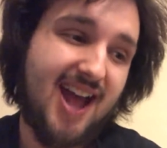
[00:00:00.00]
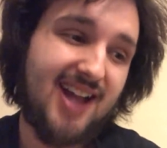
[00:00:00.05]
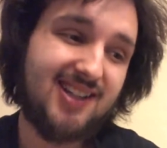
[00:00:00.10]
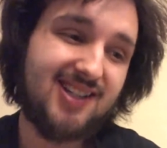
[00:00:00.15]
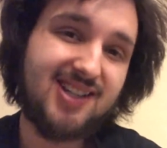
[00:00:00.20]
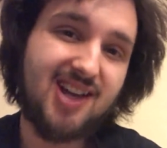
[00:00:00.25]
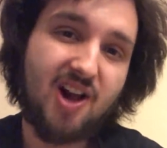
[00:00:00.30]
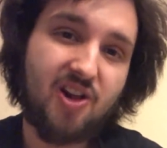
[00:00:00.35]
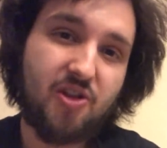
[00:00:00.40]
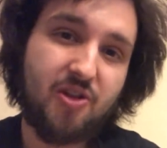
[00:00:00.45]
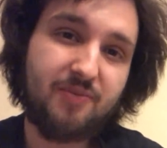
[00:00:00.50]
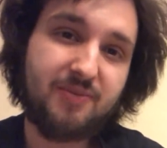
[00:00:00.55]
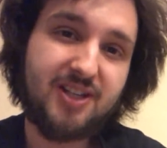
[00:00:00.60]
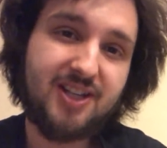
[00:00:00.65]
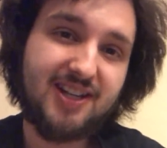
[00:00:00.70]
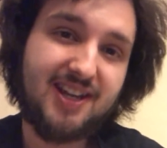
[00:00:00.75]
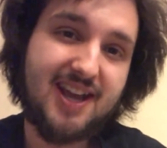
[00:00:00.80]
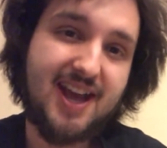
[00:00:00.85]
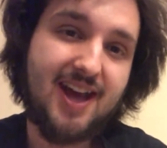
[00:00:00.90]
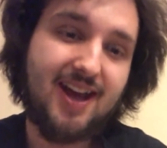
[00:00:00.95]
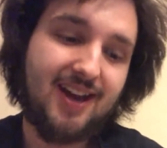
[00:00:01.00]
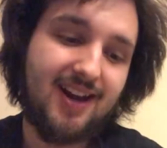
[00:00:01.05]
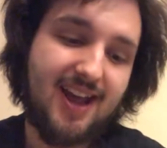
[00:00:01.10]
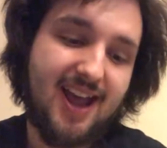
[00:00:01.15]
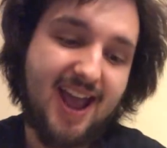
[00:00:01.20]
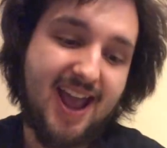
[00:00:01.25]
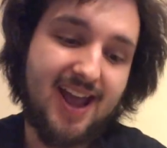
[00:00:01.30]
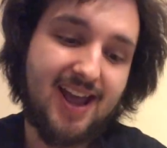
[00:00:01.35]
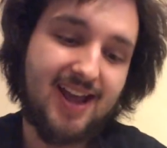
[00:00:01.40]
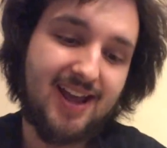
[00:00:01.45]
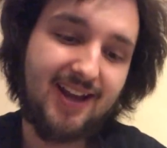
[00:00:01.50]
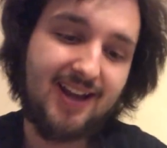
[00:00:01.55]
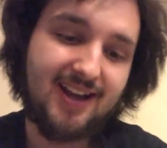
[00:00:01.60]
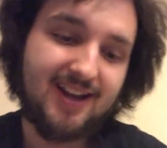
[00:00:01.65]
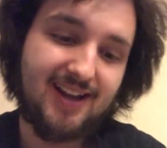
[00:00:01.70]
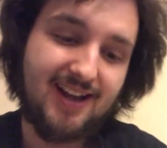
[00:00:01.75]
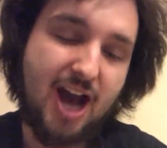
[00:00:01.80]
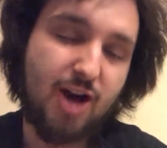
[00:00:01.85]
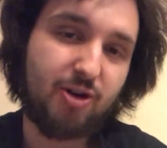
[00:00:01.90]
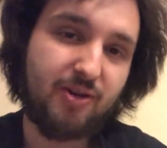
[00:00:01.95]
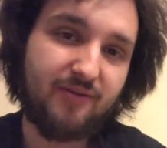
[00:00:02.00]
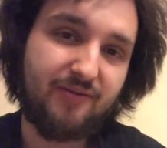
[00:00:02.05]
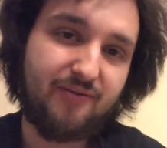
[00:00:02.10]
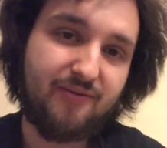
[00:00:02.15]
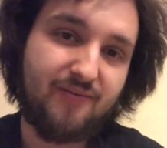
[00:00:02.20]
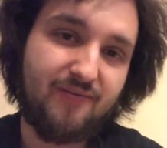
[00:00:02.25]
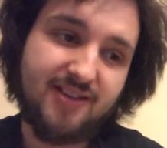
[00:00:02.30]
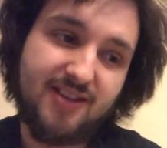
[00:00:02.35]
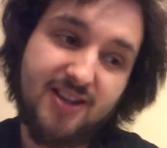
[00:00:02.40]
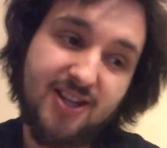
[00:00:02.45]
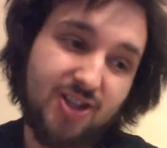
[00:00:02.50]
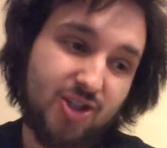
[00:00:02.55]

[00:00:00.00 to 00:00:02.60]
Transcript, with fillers: and tell them to get egg out of